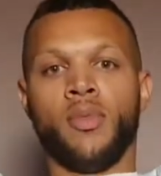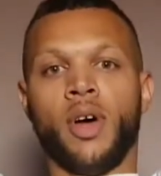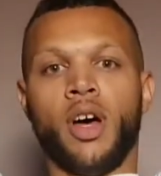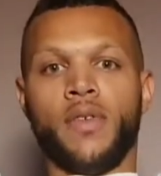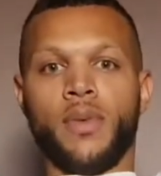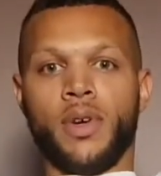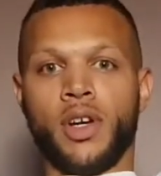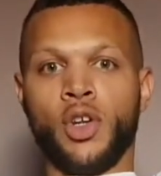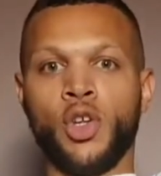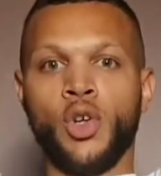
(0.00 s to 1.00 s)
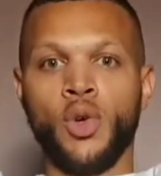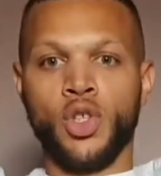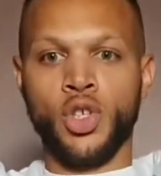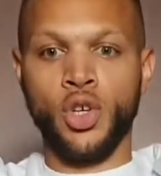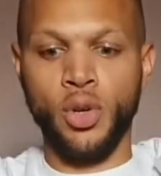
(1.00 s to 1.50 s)
Perfect. We're going to do
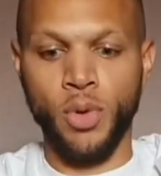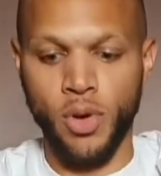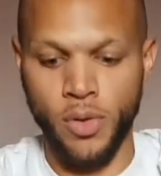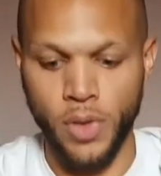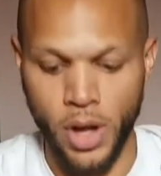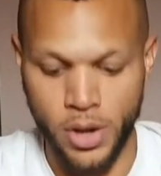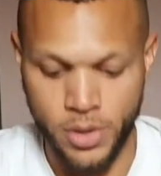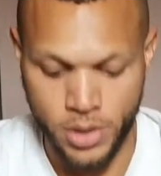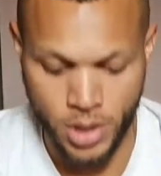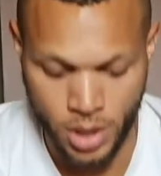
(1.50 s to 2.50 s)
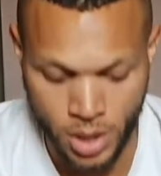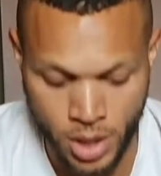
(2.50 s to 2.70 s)
2 more of those.